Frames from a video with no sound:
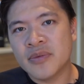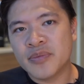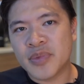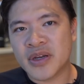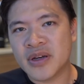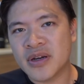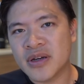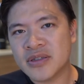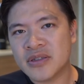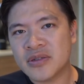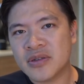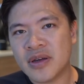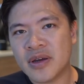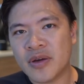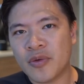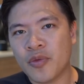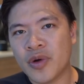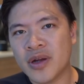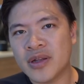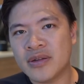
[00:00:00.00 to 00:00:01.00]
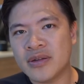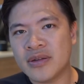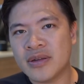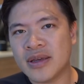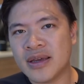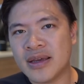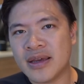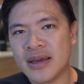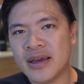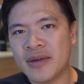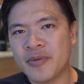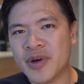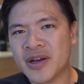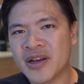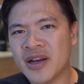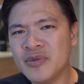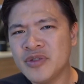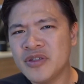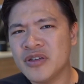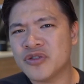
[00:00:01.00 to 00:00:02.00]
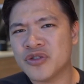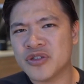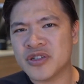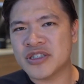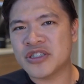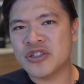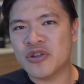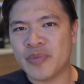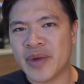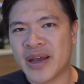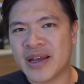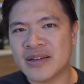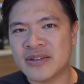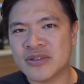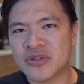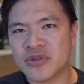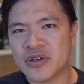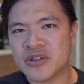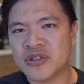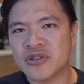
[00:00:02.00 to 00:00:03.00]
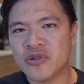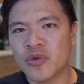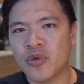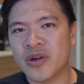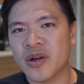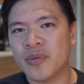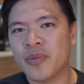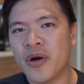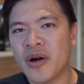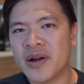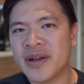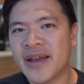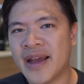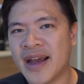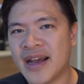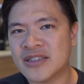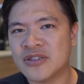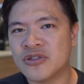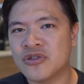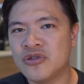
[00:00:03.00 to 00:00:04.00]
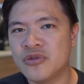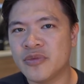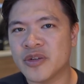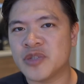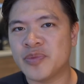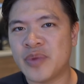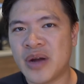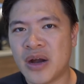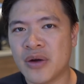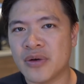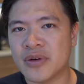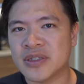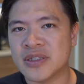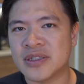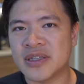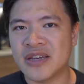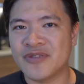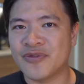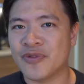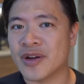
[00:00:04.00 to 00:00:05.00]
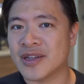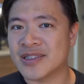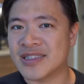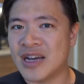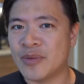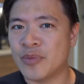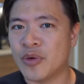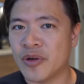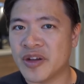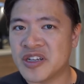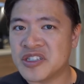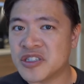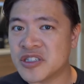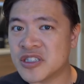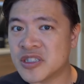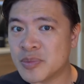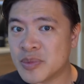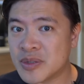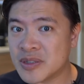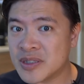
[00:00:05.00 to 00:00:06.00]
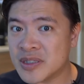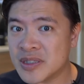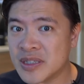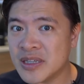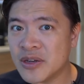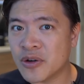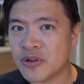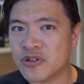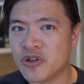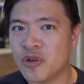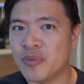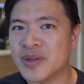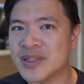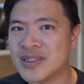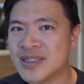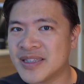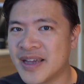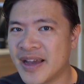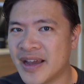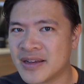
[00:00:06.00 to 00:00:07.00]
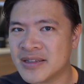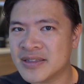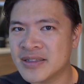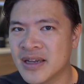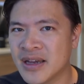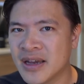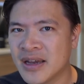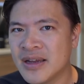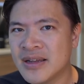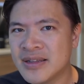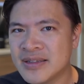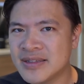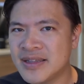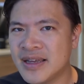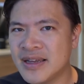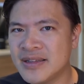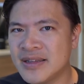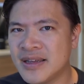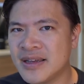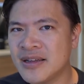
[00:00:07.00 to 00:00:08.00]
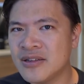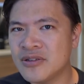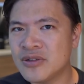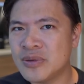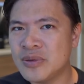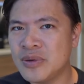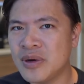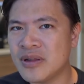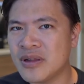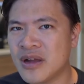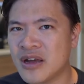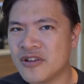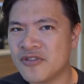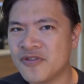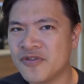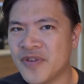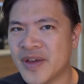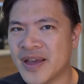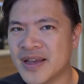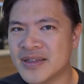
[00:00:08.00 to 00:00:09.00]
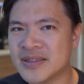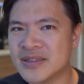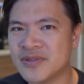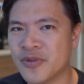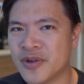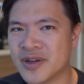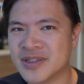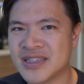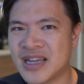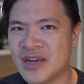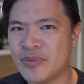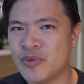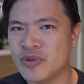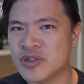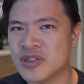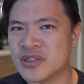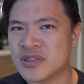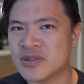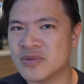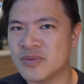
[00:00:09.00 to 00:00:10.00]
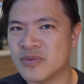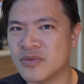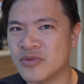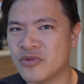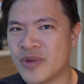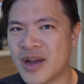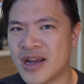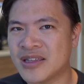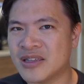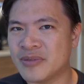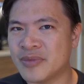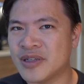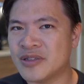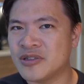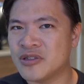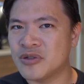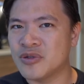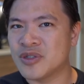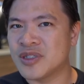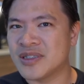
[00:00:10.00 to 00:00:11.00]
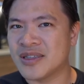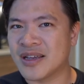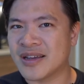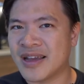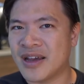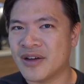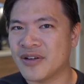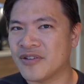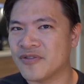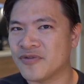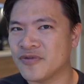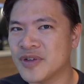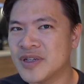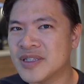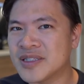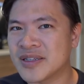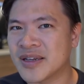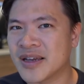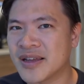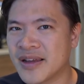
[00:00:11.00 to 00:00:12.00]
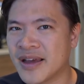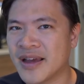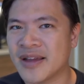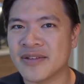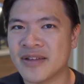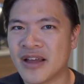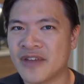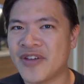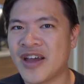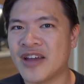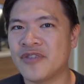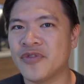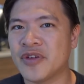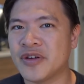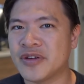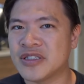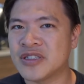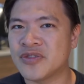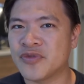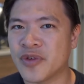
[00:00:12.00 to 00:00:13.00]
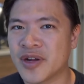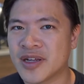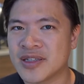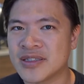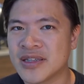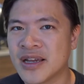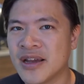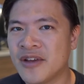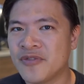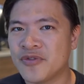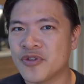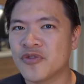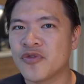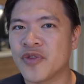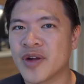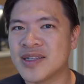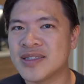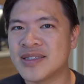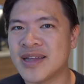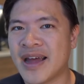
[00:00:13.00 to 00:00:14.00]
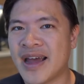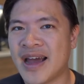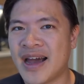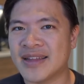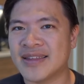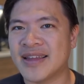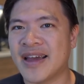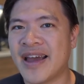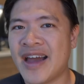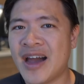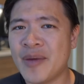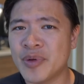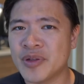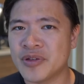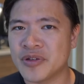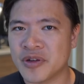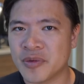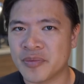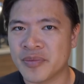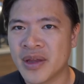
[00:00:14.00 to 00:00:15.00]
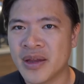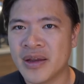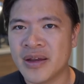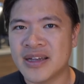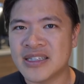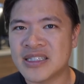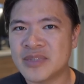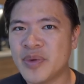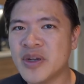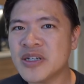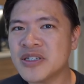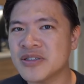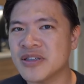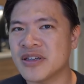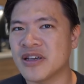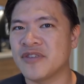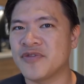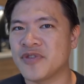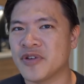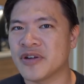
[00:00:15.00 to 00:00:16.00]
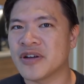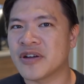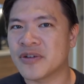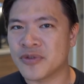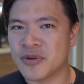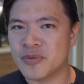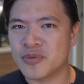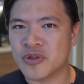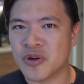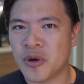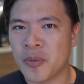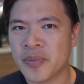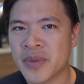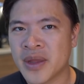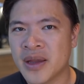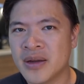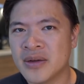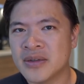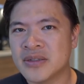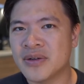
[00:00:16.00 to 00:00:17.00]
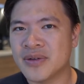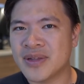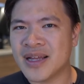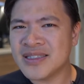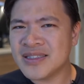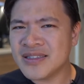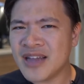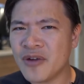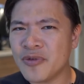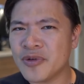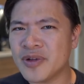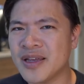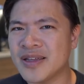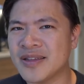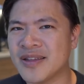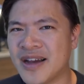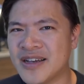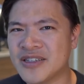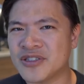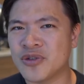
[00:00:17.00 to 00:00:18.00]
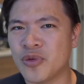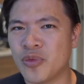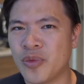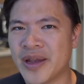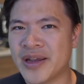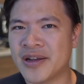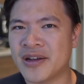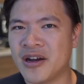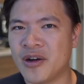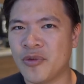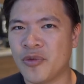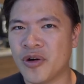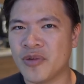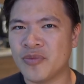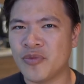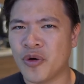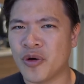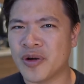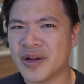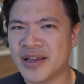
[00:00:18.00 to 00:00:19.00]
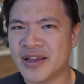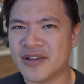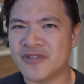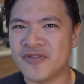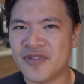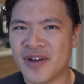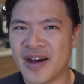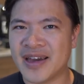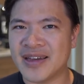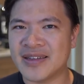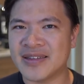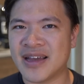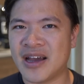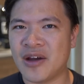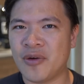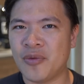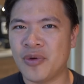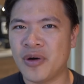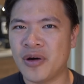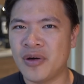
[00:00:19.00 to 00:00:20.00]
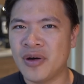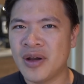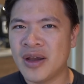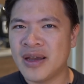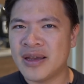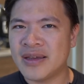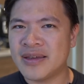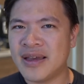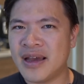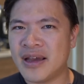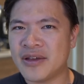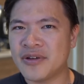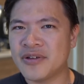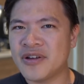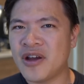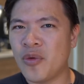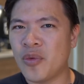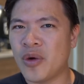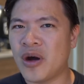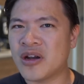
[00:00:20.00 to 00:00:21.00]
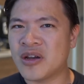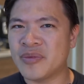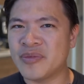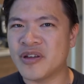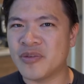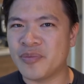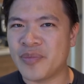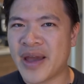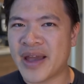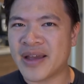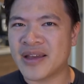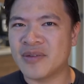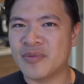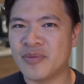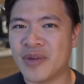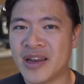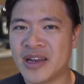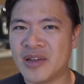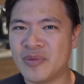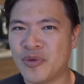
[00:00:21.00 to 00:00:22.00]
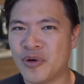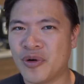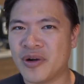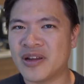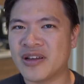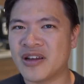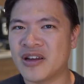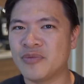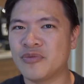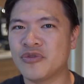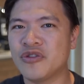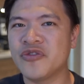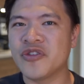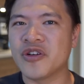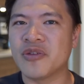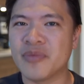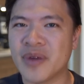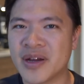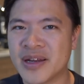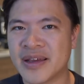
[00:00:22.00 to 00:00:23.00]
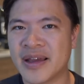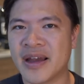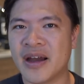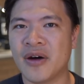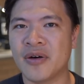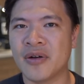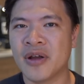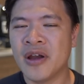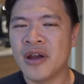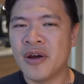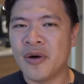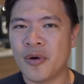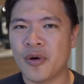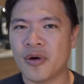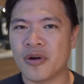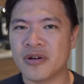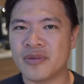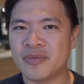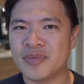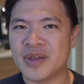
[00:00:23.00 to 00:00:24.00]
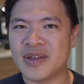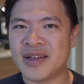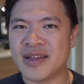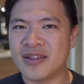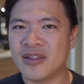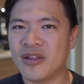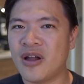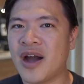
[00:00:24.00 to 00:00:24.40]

Because when it comes to the traditional banking structure, when a party has too much power, say for example HSBC or Goldman Sachs, then they can do a lot of things, for example just randomly choosing the account and freezing it. And I've had a few friends that had that happen to them, especially if they're in crypto. So that's not really nice to wake up one morning and find that, well, yeah, you're not welcome in a bank anymore and gonna move your money out, or they can